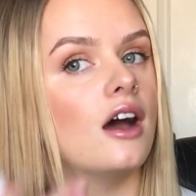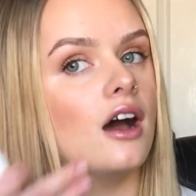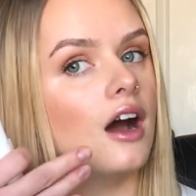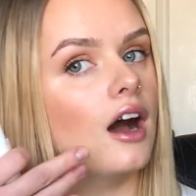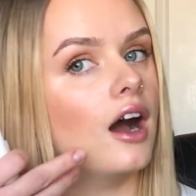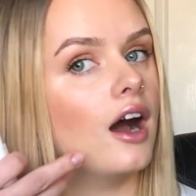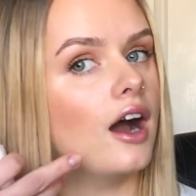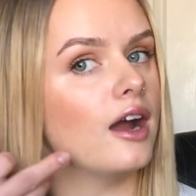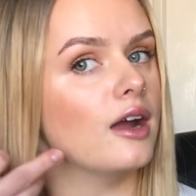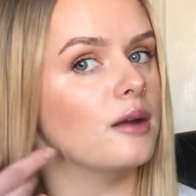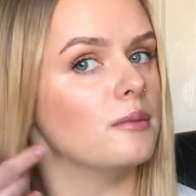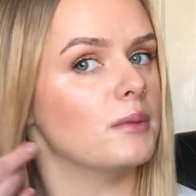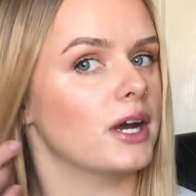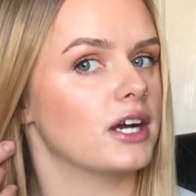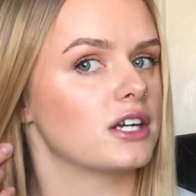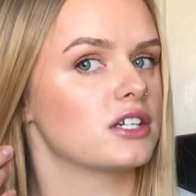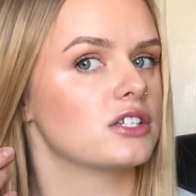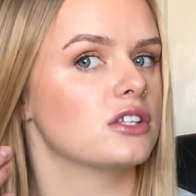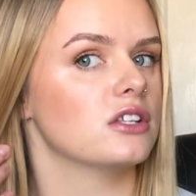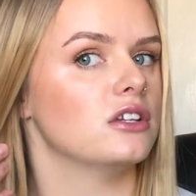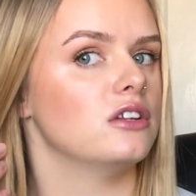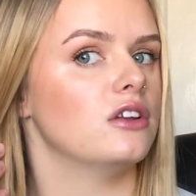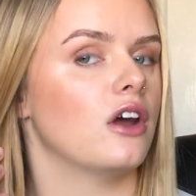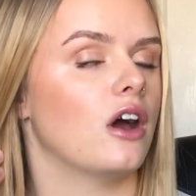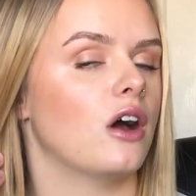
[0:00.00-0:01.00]
I'm
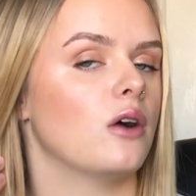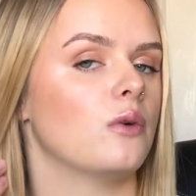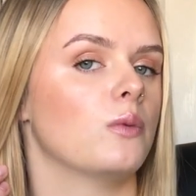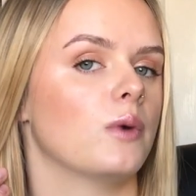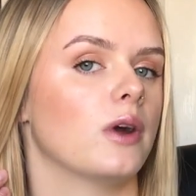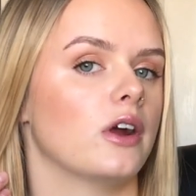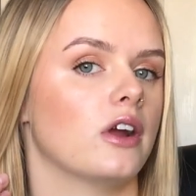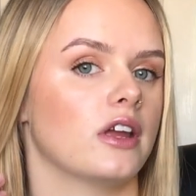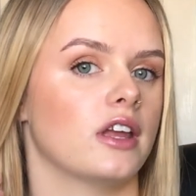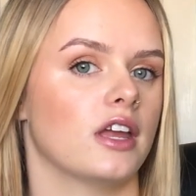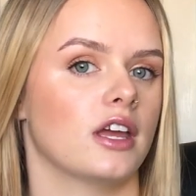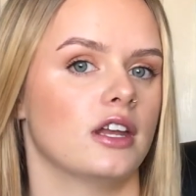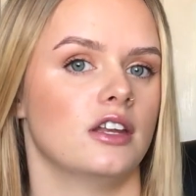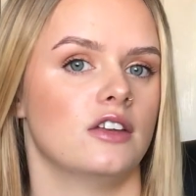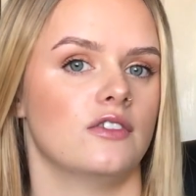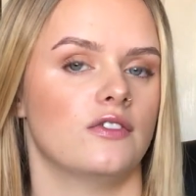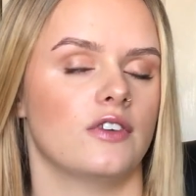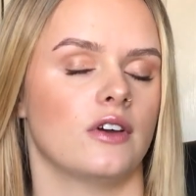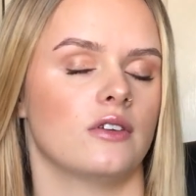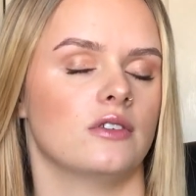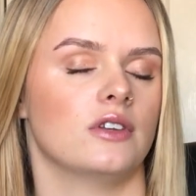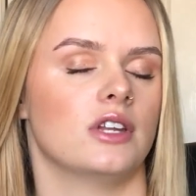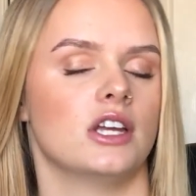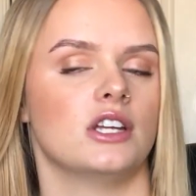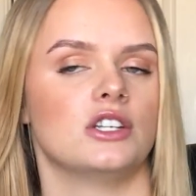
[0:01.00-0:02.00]
actually not wearing any
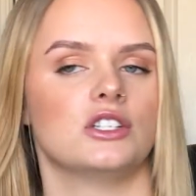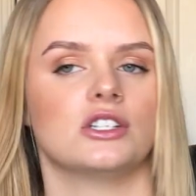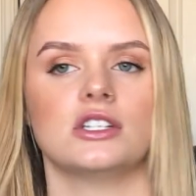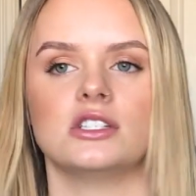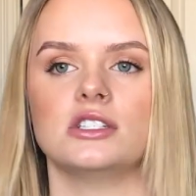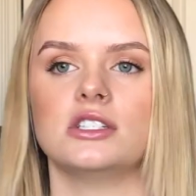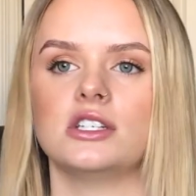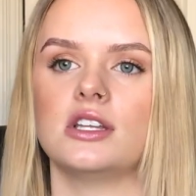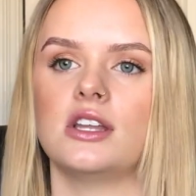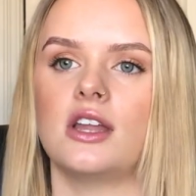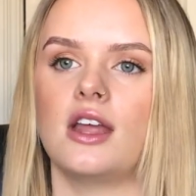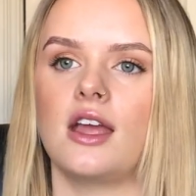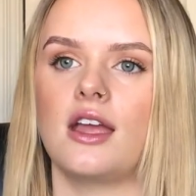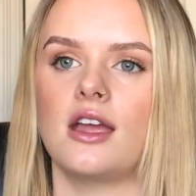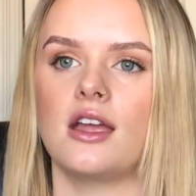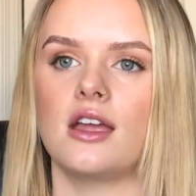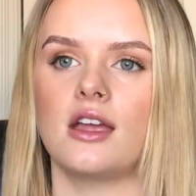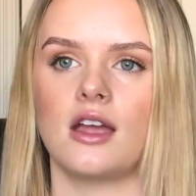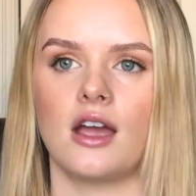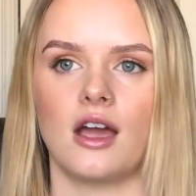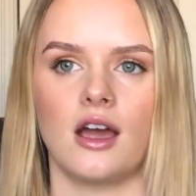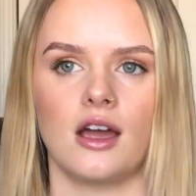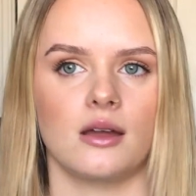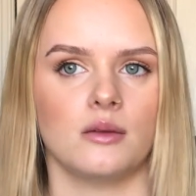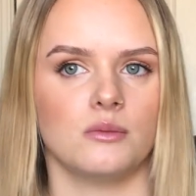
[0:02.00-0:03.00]
foundation today.
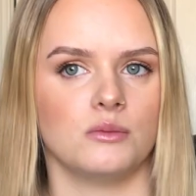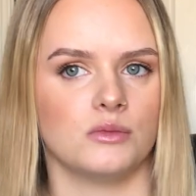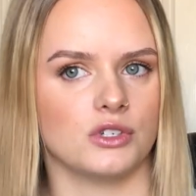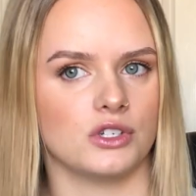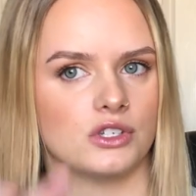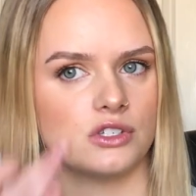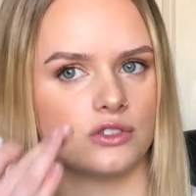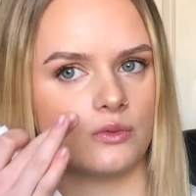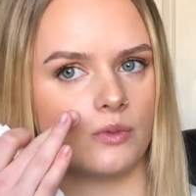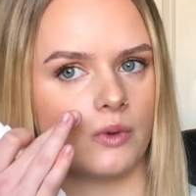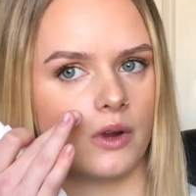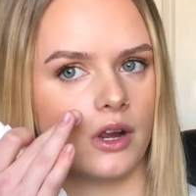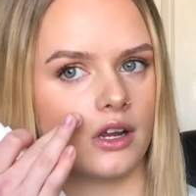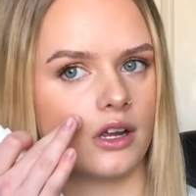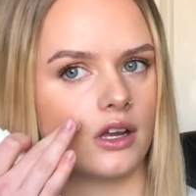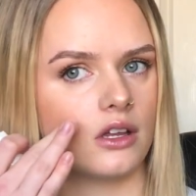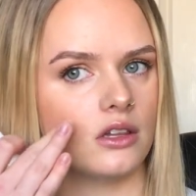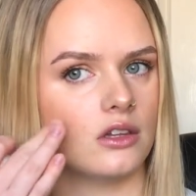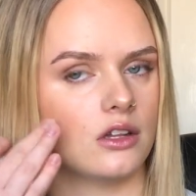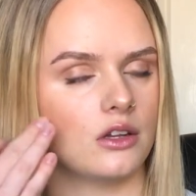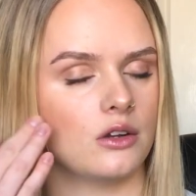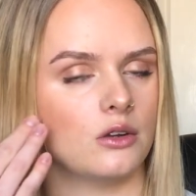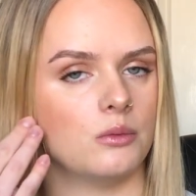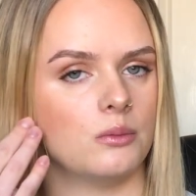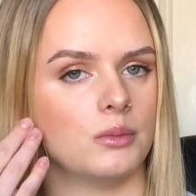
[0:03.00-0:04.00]
I'm just wearing a
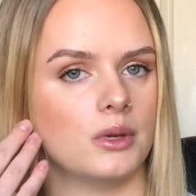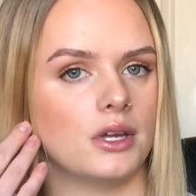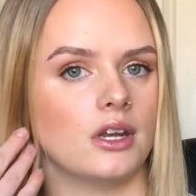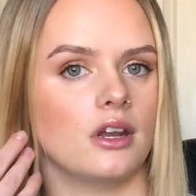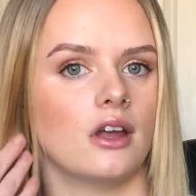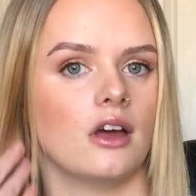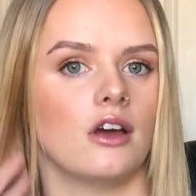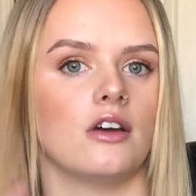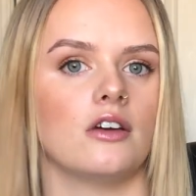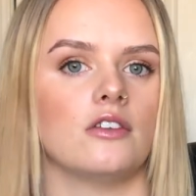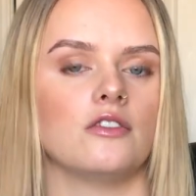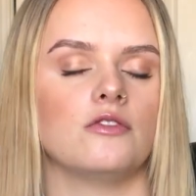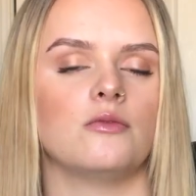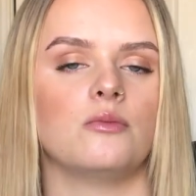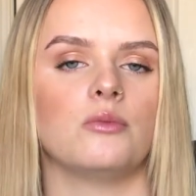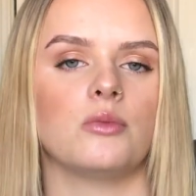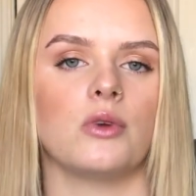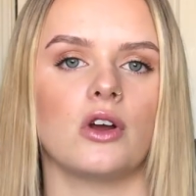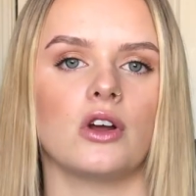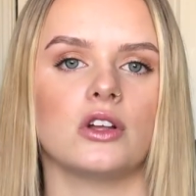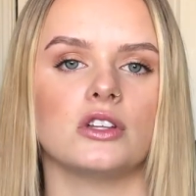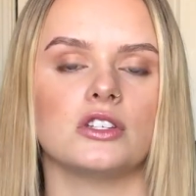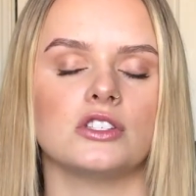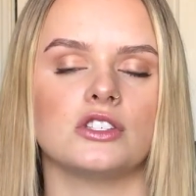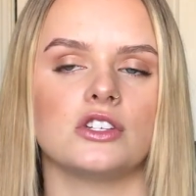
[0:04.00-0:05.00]
little bit of
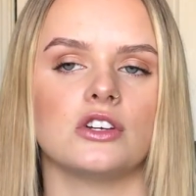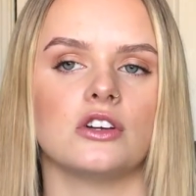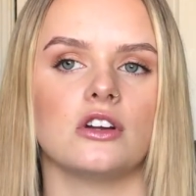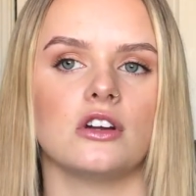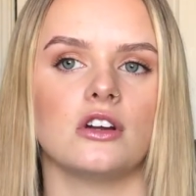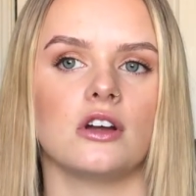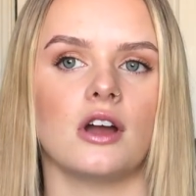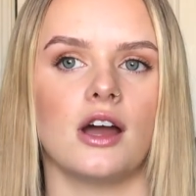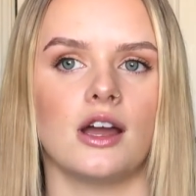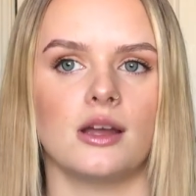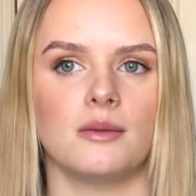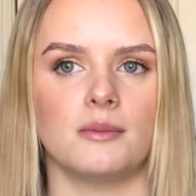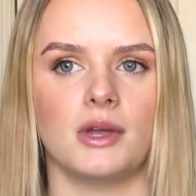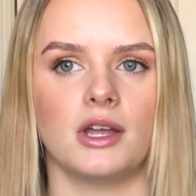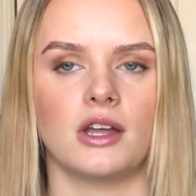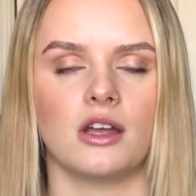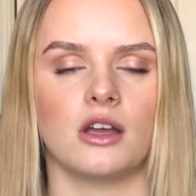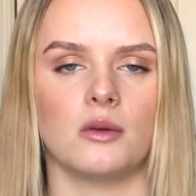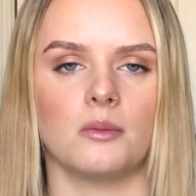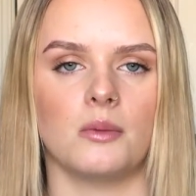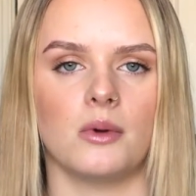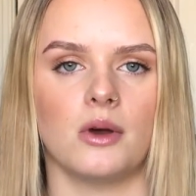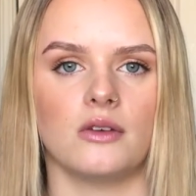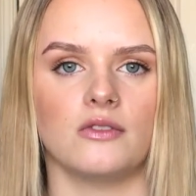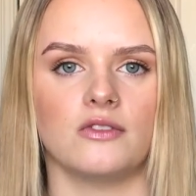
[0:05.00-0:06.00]
bronzer, eye
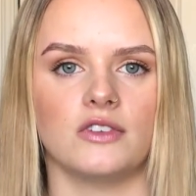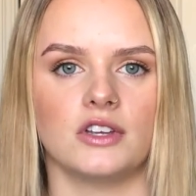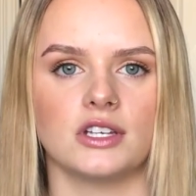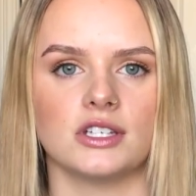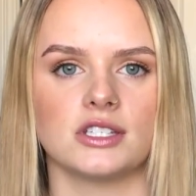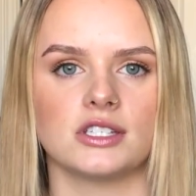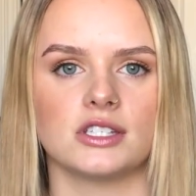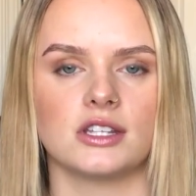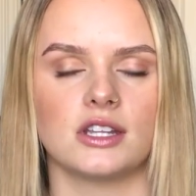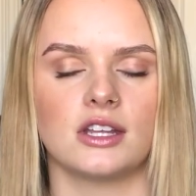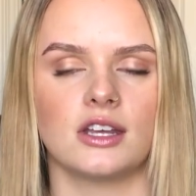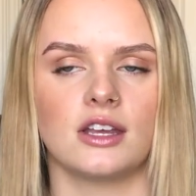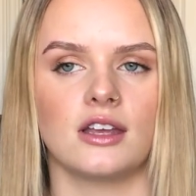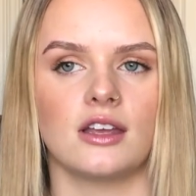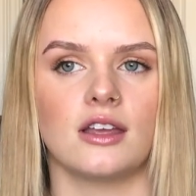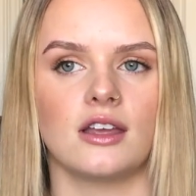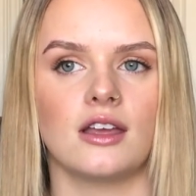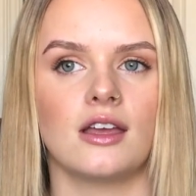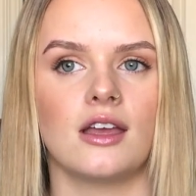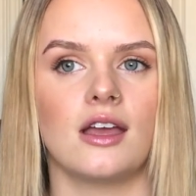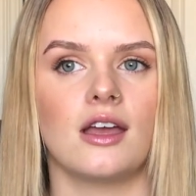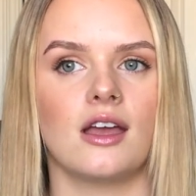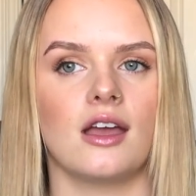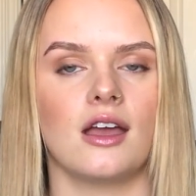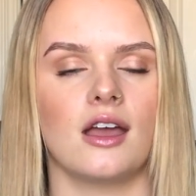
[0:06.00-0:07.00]
makeup obviously,
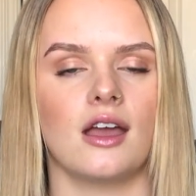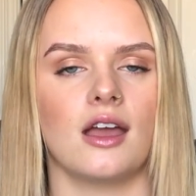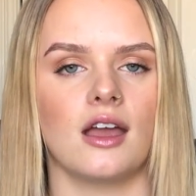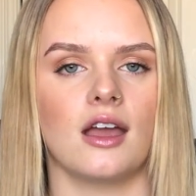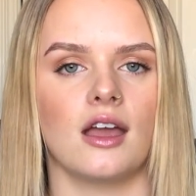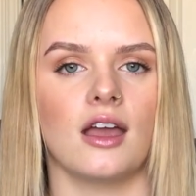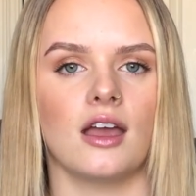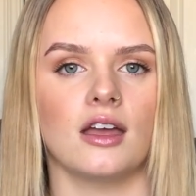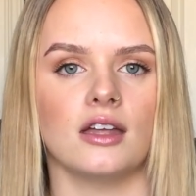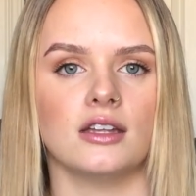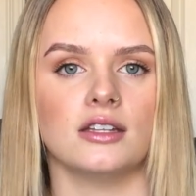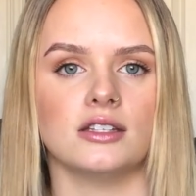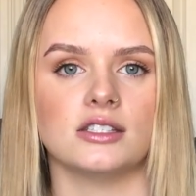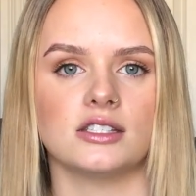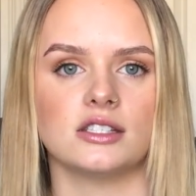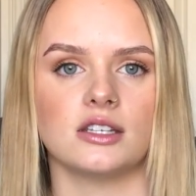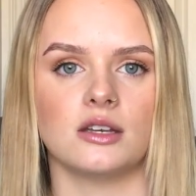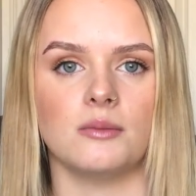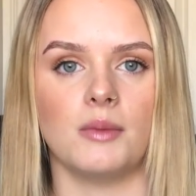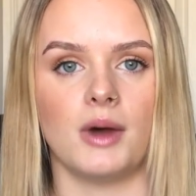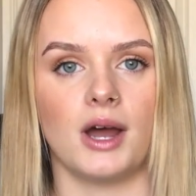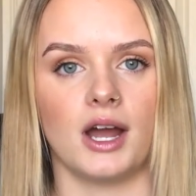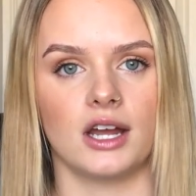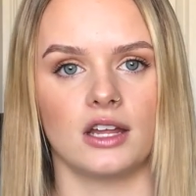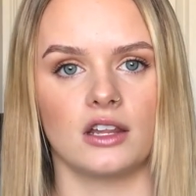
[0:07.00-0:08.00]
and
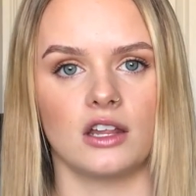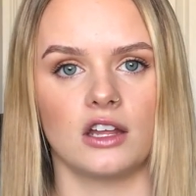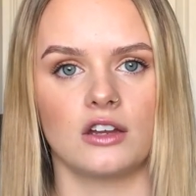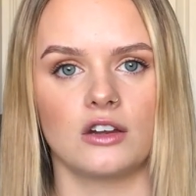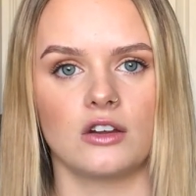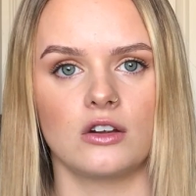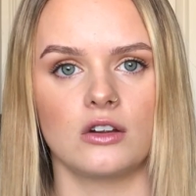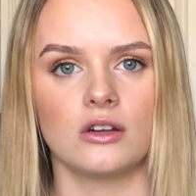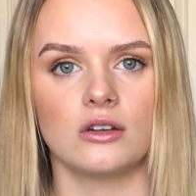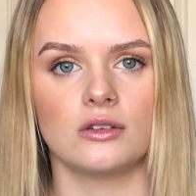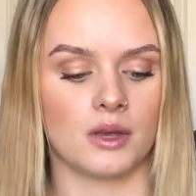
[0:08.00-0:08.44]
some highlighter.